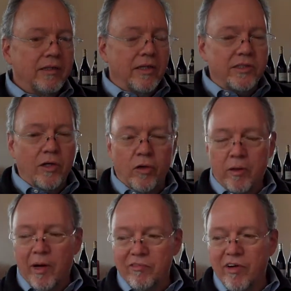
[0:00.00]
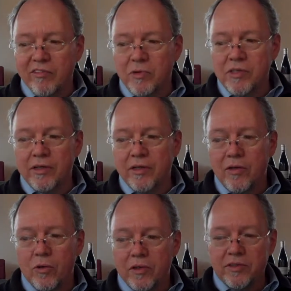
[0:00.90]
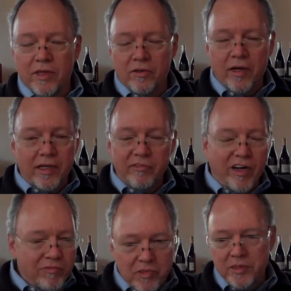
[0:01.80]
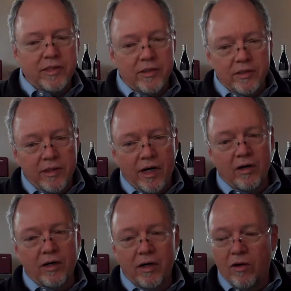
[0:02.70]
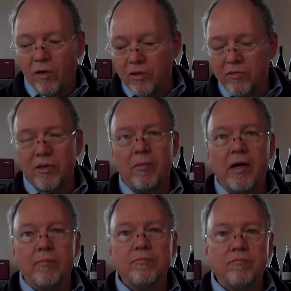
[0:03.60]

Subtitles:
that's only about 5% of the corks. The other 95% are all over the map.